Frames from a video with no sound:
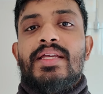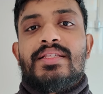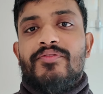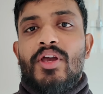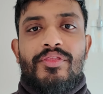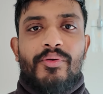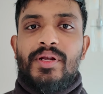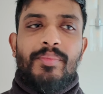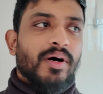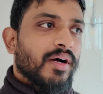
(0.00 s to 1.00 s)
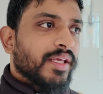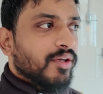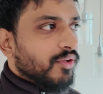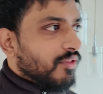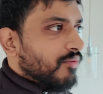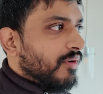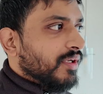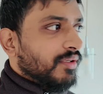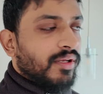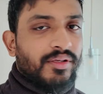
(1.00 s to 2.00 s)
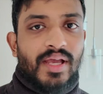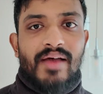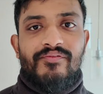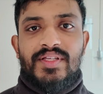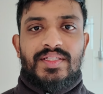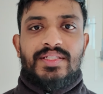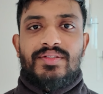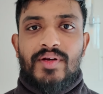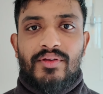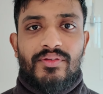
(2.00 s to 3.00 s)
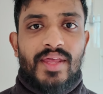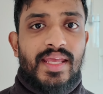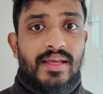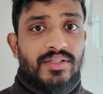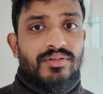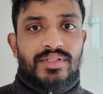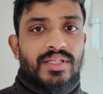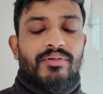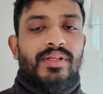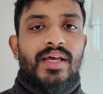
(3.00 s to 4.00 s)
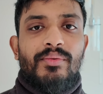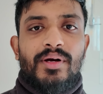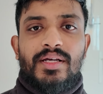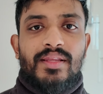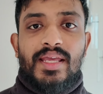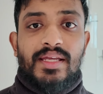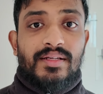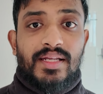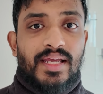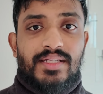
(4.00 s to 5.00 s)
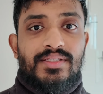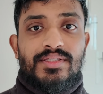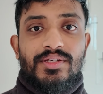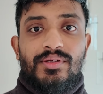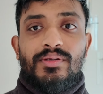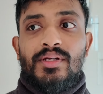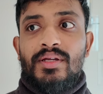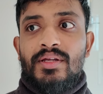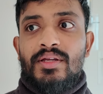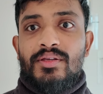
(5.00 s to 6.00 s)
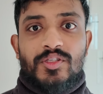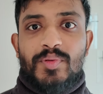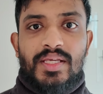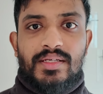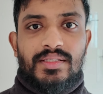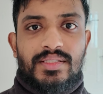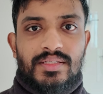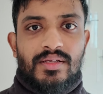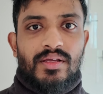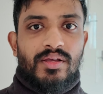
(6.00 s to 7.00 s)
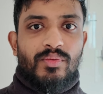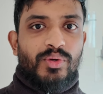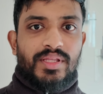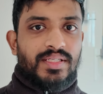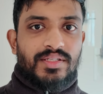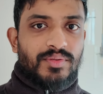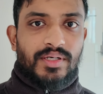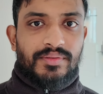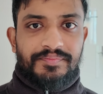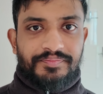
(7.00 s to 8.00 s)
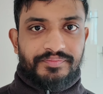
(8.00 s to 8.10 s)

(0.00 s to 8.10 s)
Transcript: is, if you're throwing a party or you have visitors around, as long as they're on the network, they can connect to your speakers with this as well.